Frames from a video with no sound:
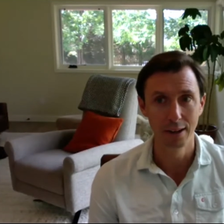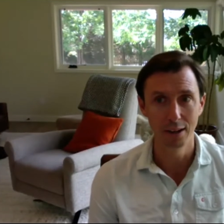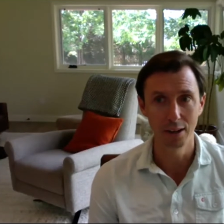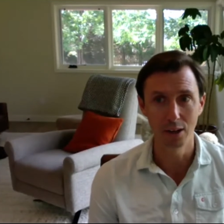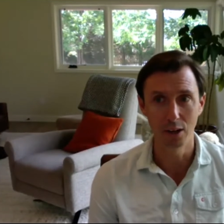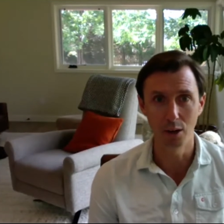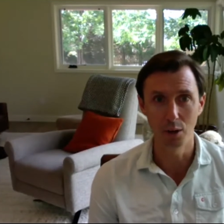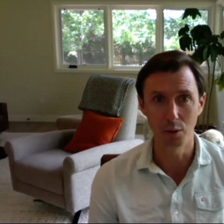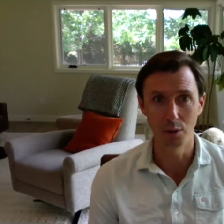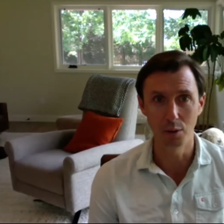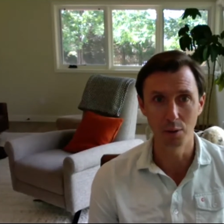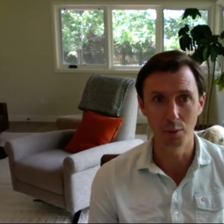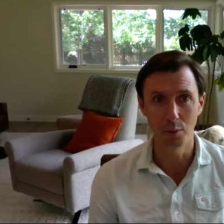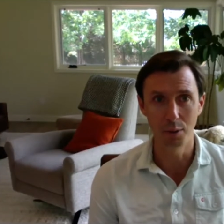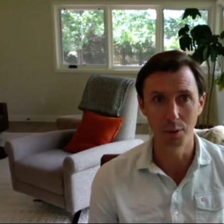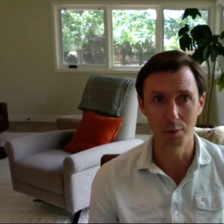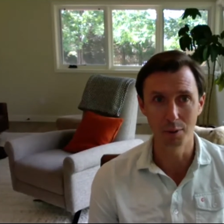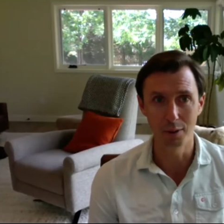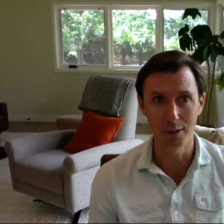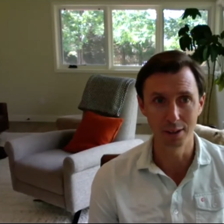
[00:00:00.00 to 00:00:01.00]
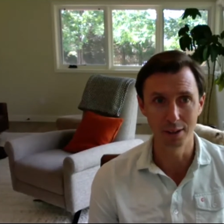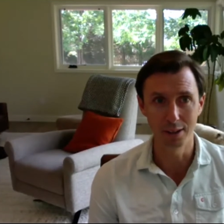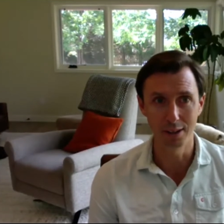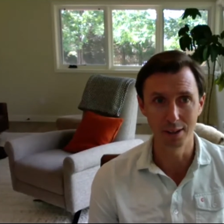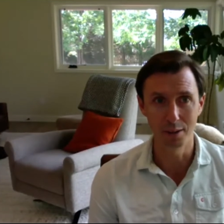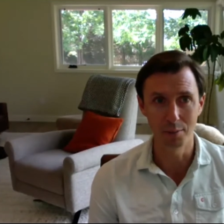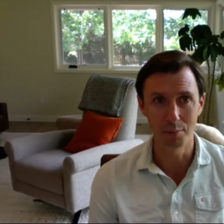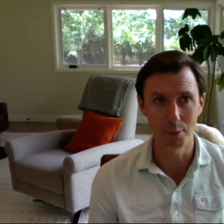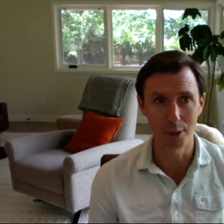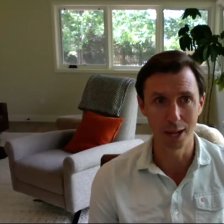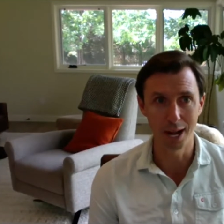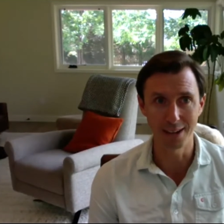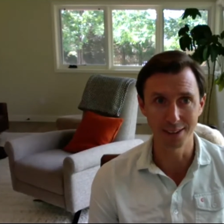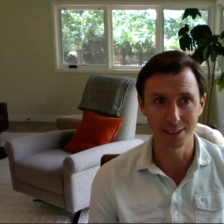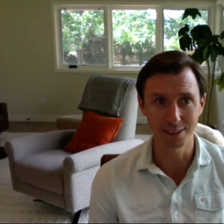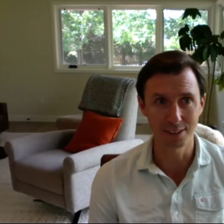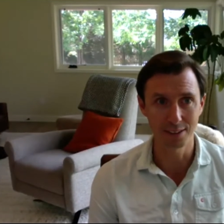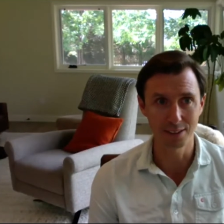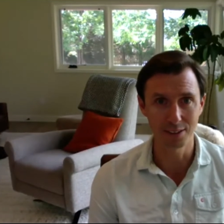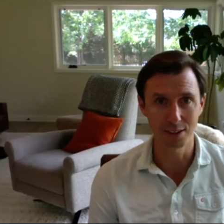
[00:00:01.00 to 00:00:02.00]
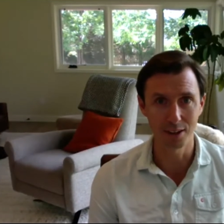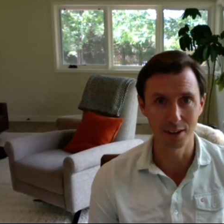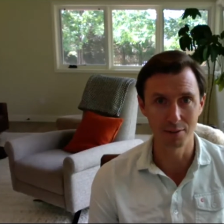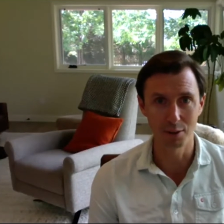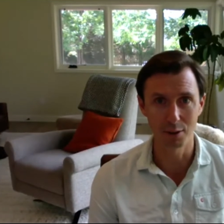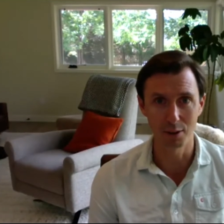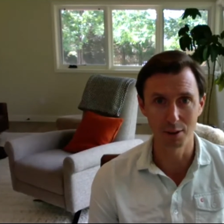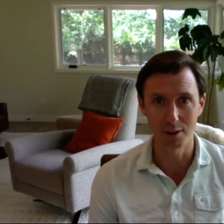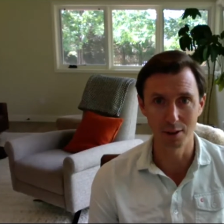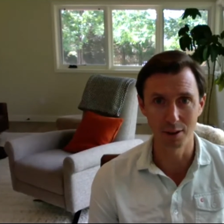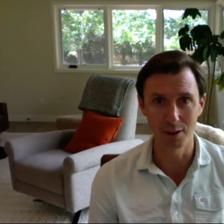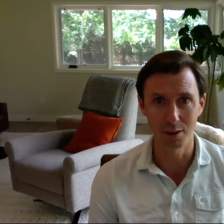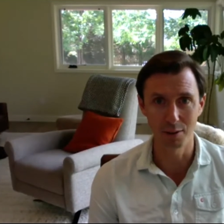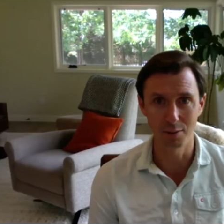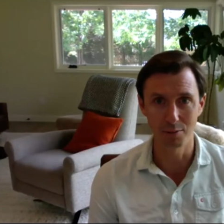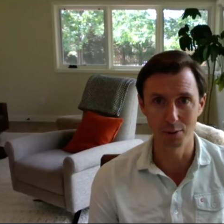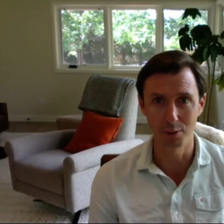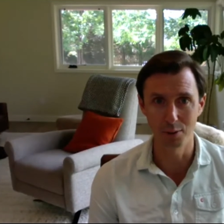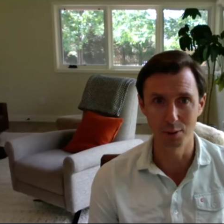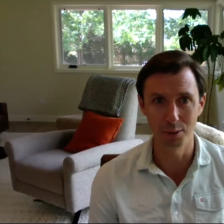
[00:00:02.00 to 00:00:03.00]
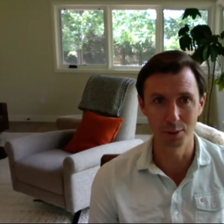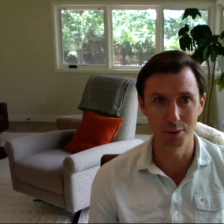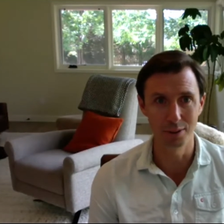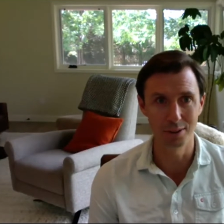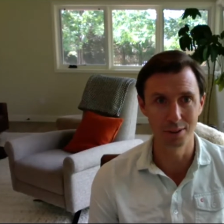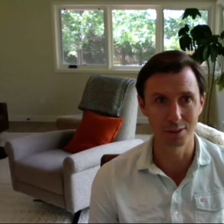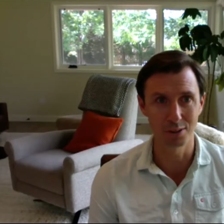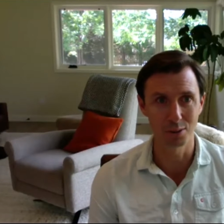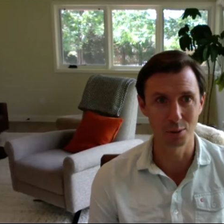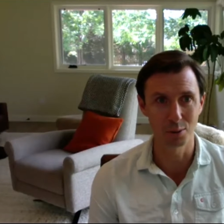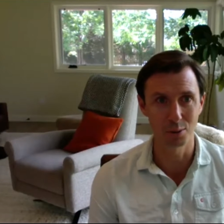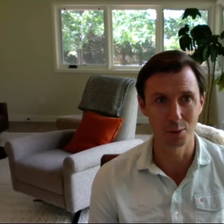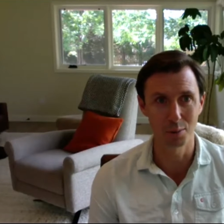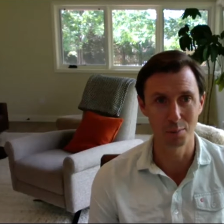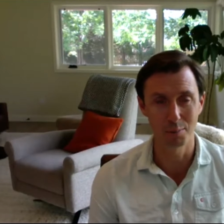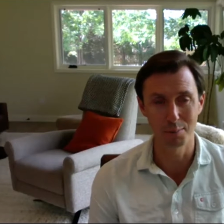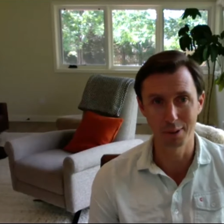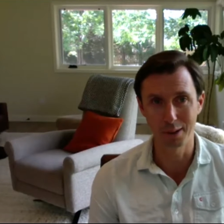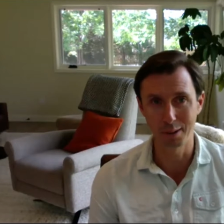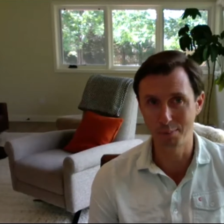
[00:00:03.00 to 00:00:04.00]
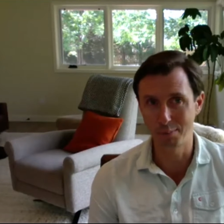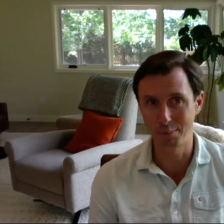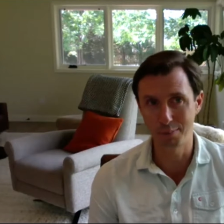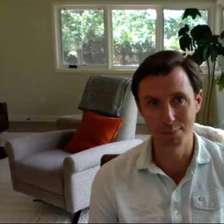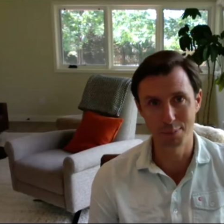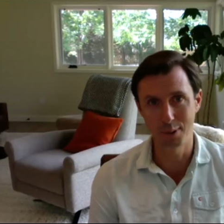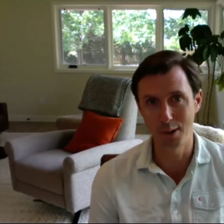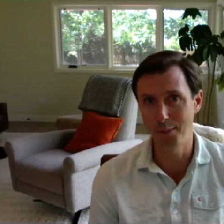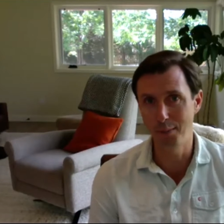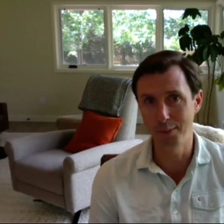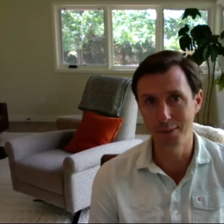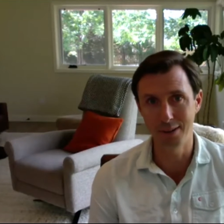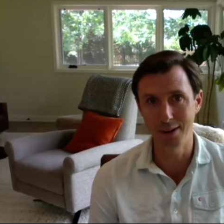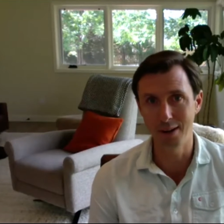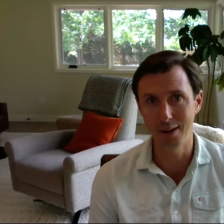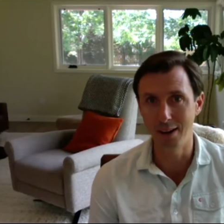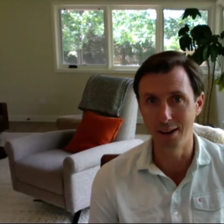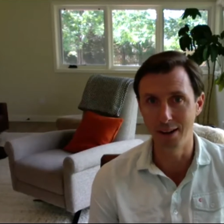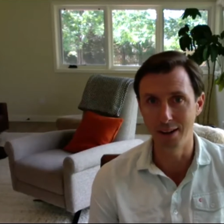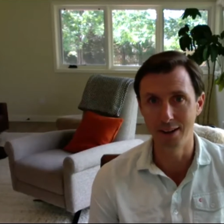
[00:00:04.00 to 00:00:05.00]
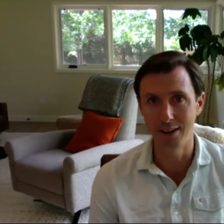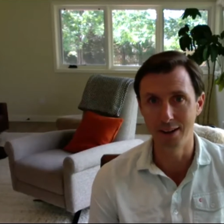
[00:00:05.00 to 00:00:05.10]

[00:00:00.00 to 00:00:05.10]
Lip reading: do we really need plastics covering all our food in the store? Like, probably not.